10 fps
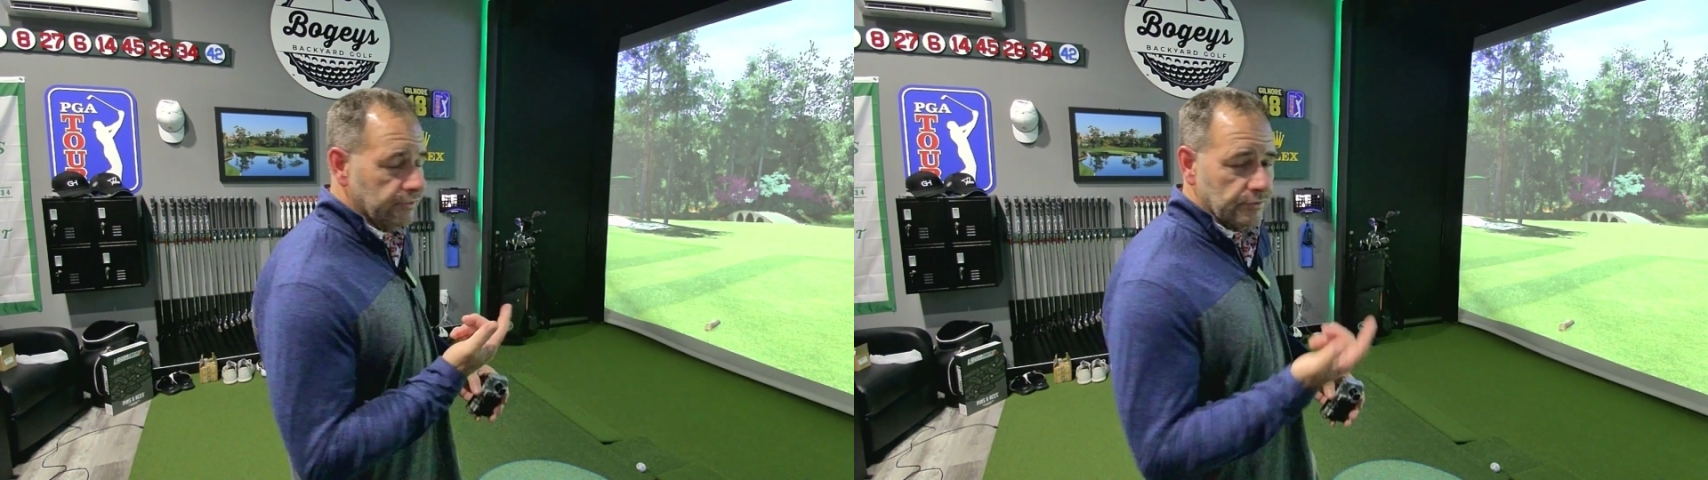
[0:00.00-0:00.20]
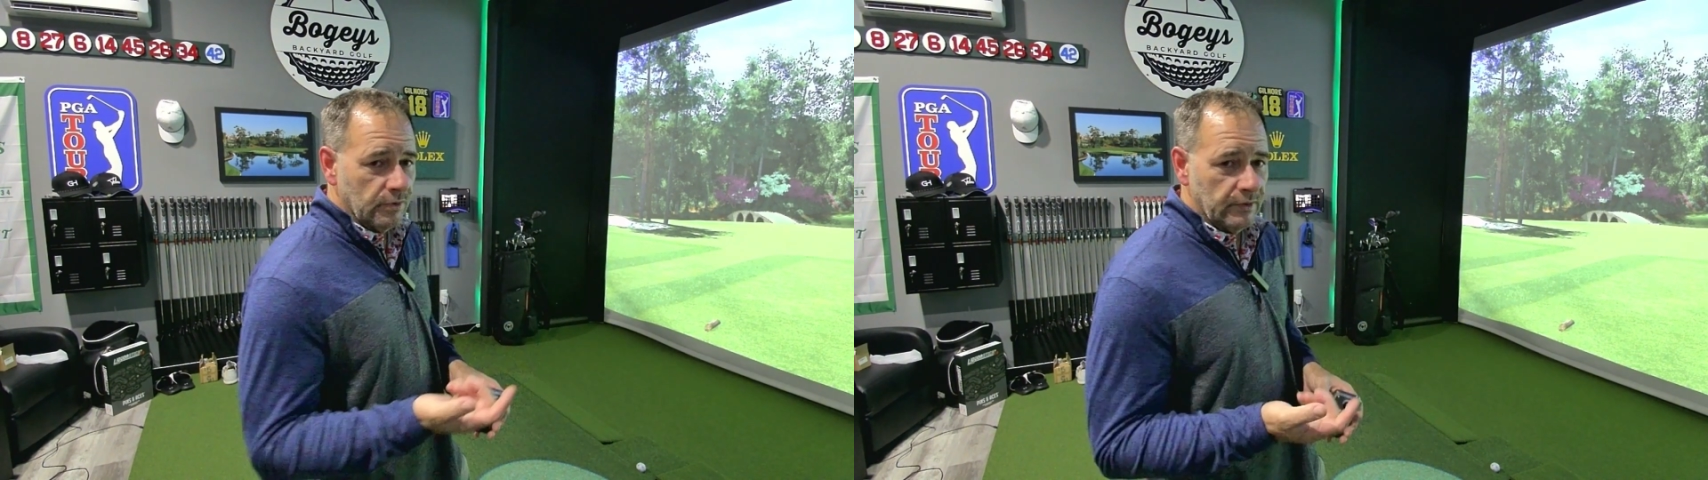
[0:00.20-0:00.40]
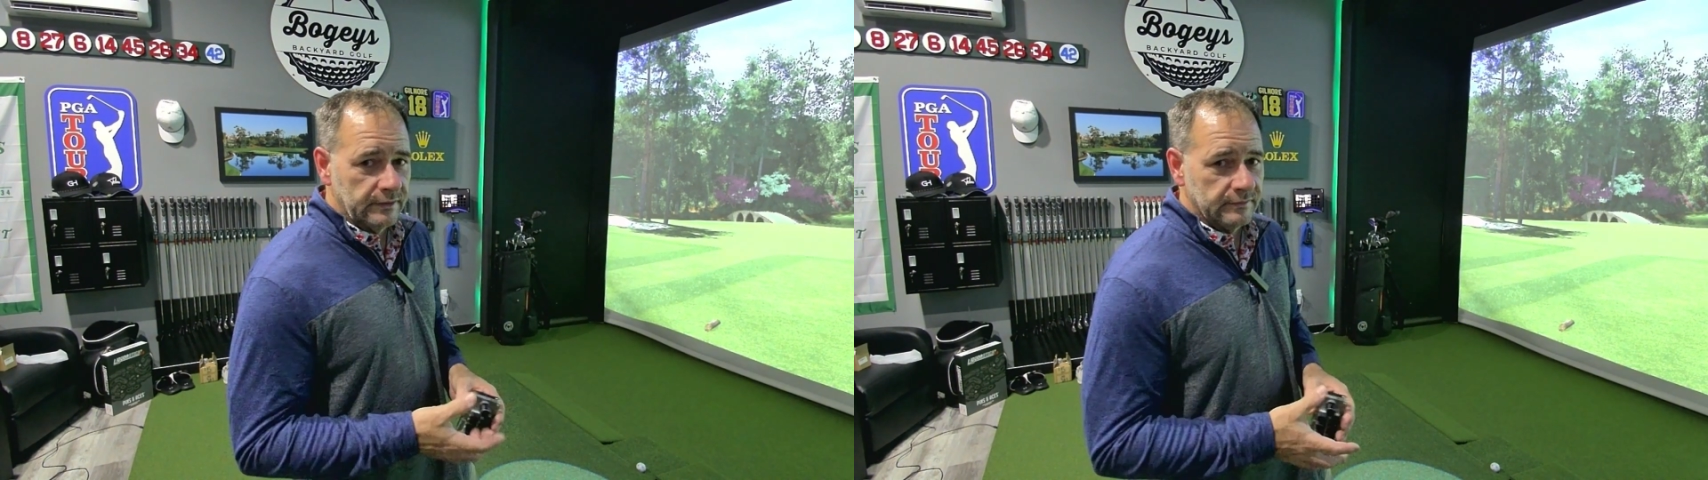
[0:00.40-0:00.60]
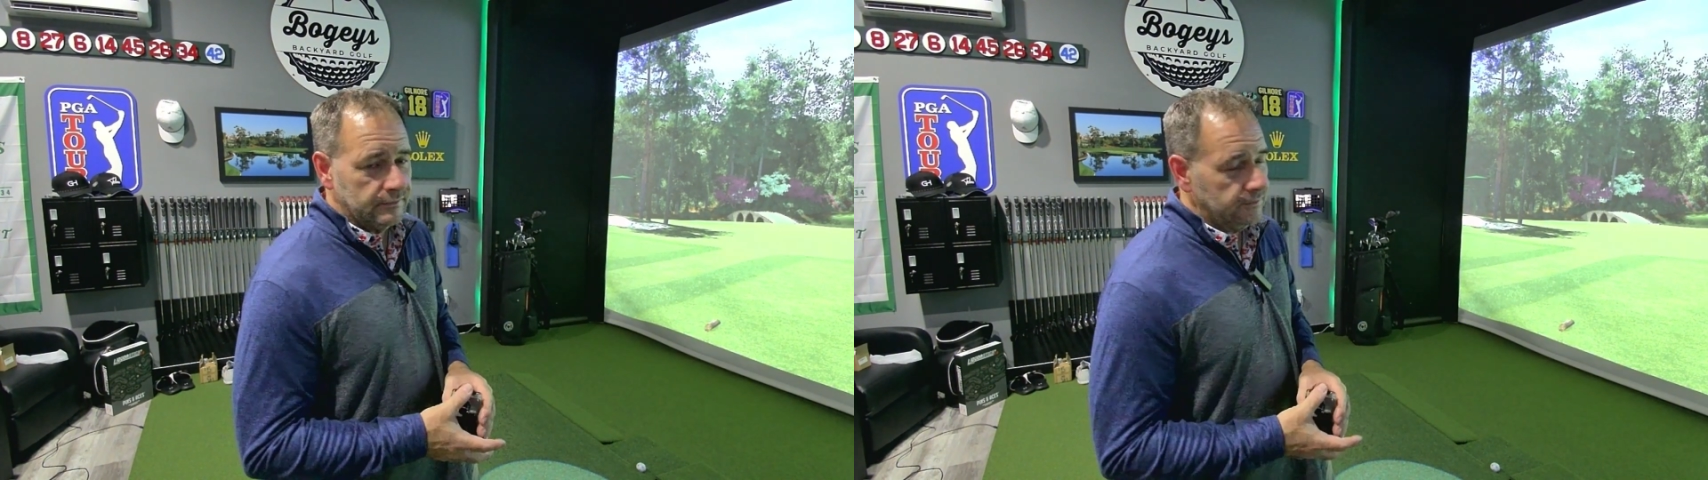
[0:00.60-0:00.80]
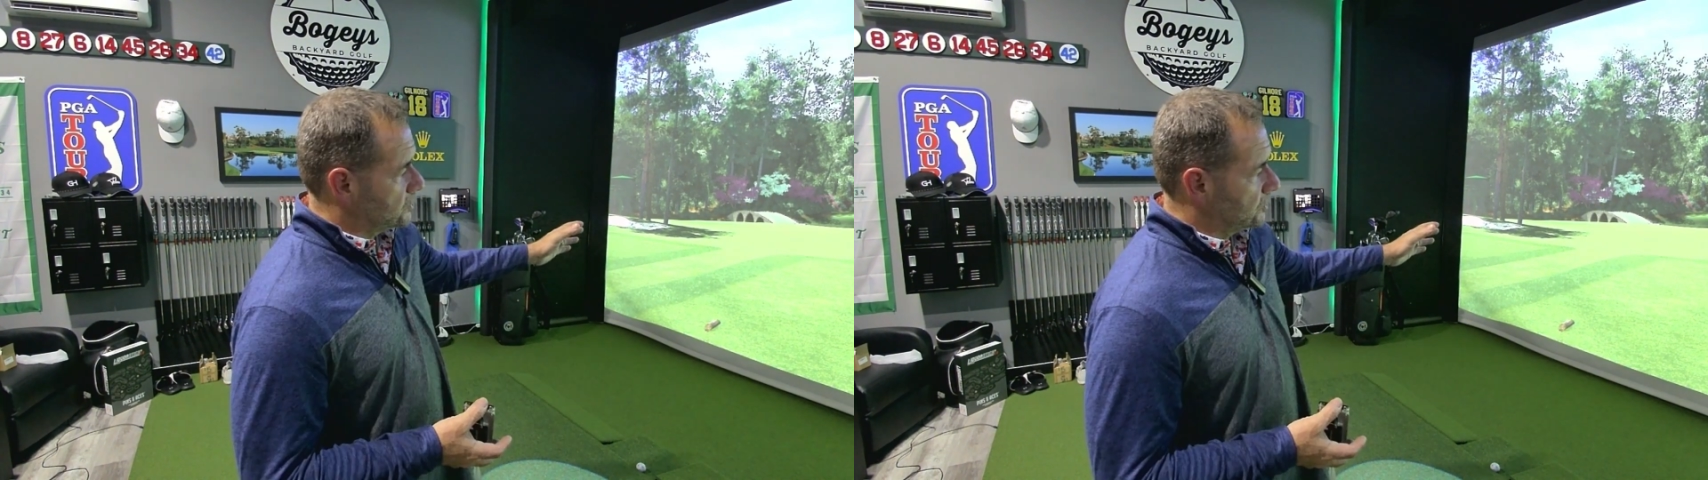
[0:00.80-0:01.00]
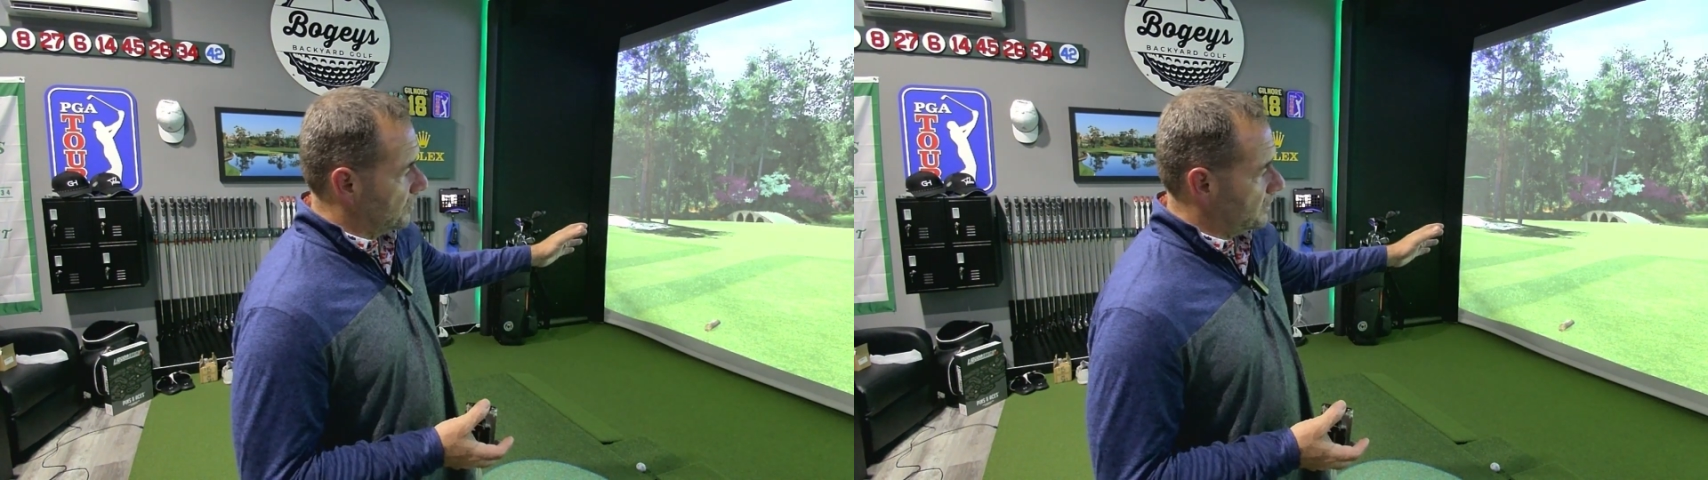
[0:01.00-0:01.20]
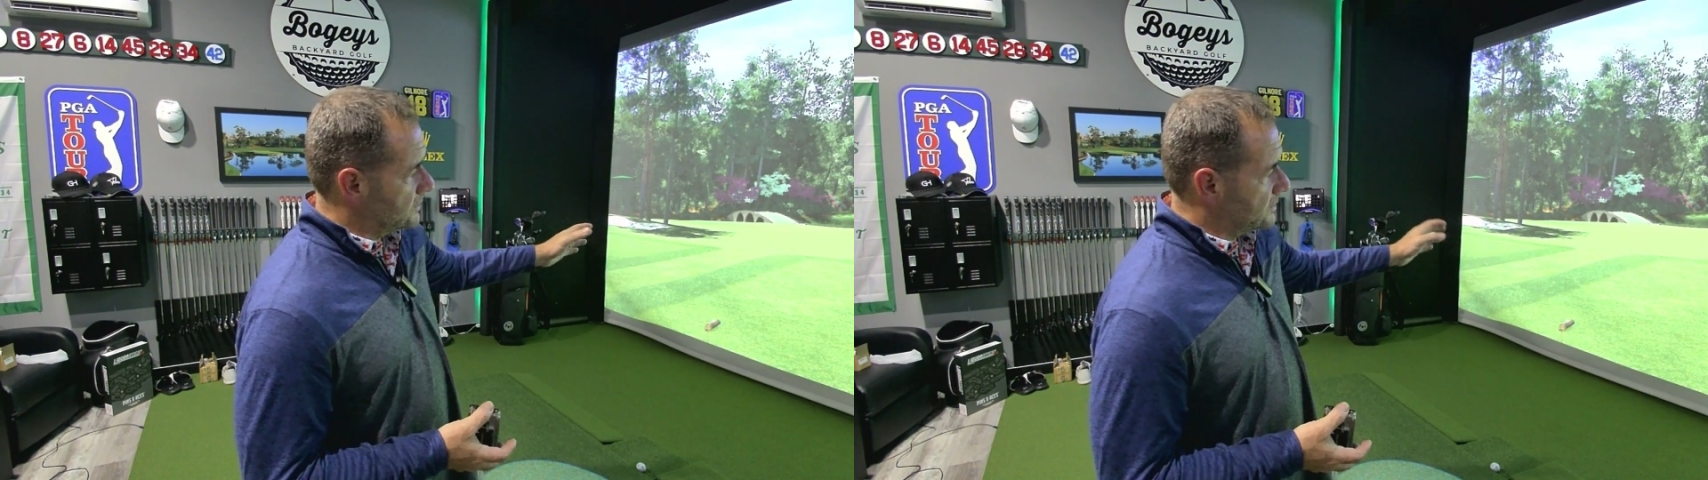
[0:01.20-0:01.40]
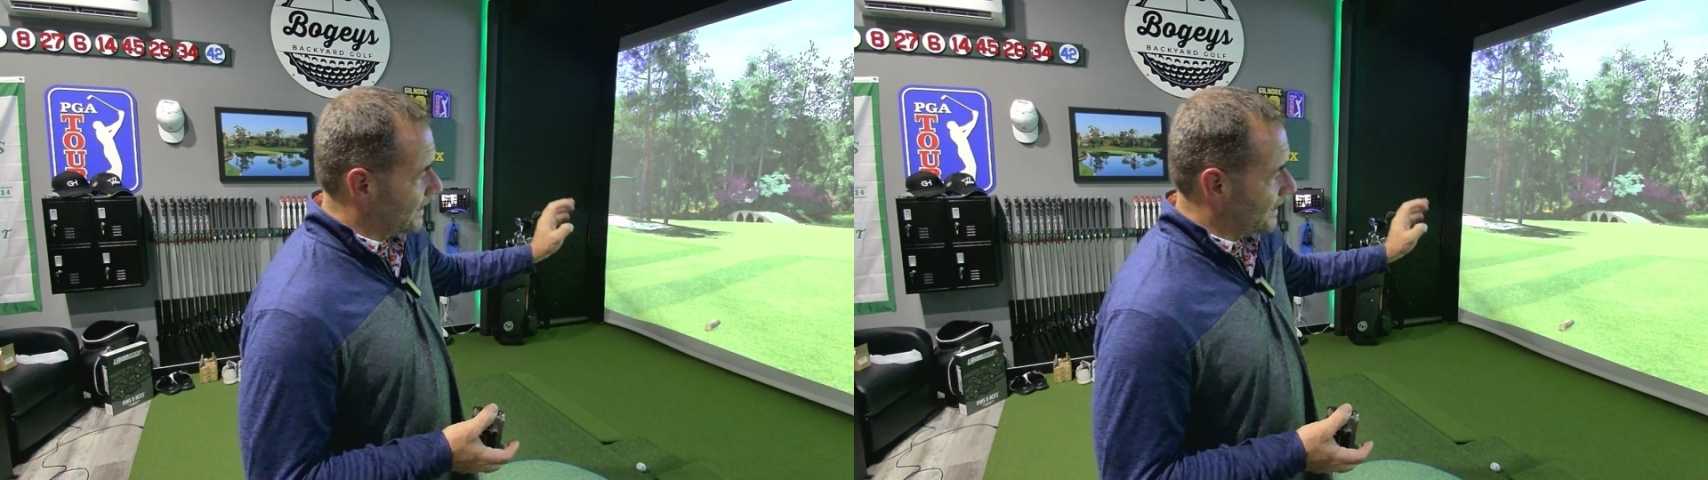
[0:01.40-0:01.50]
you through it, the shortcuts